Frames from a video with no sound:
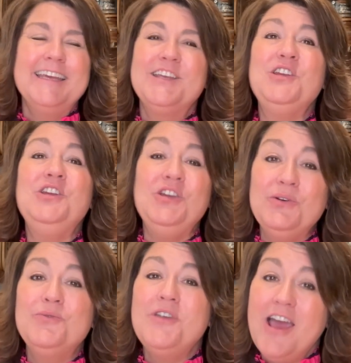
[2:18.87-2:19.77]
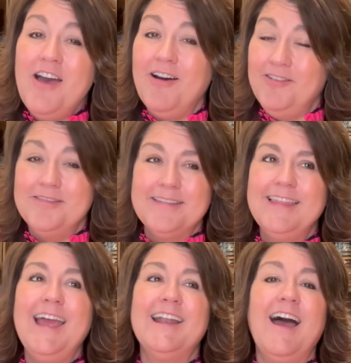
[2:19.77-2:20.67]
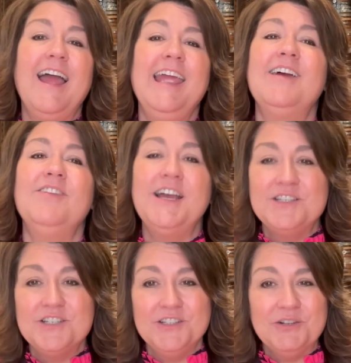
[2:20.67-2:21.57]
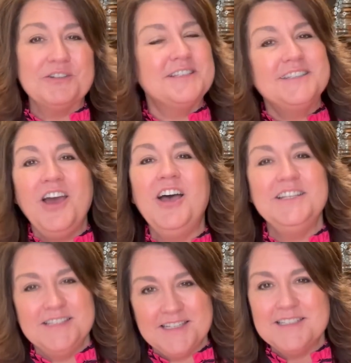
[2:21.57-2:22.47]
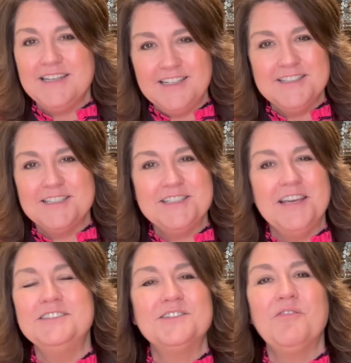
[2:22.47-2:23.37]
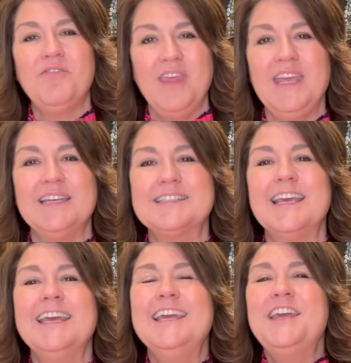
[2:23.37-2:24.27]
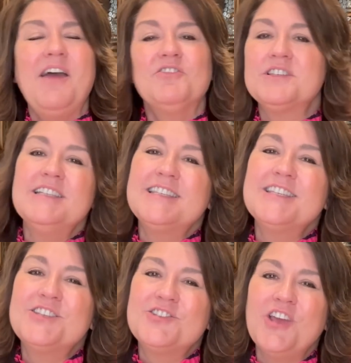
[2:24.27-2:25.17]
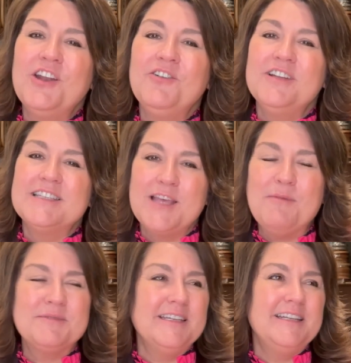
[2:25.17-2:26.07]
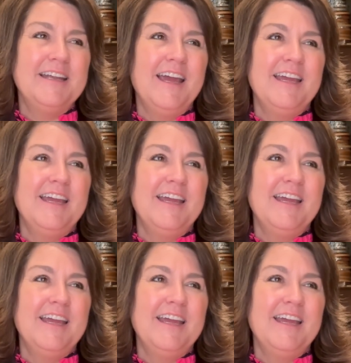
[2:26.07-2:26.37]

you know that I have had to learn tons and tons and tons of things ever since this channel incepted.